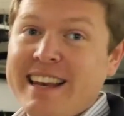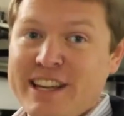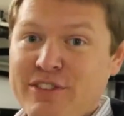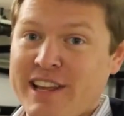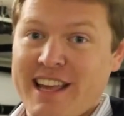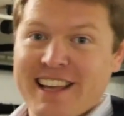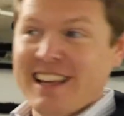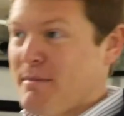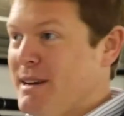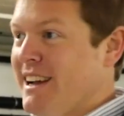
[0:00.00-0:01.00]
Literally,
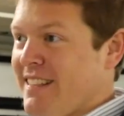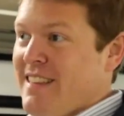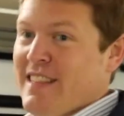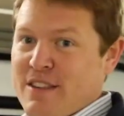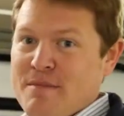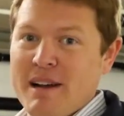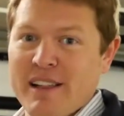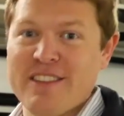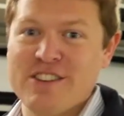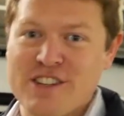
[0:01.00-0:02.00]
I mean, 19,000
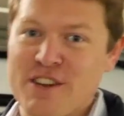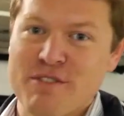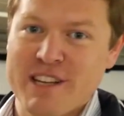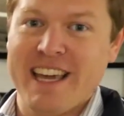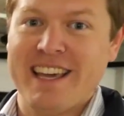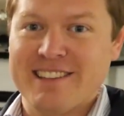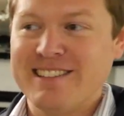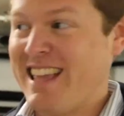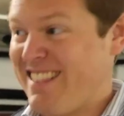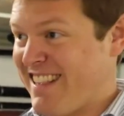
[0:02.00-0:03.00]
miles in just over a year.
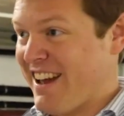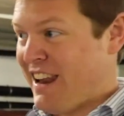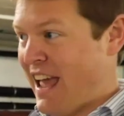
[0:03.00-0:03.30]
It's done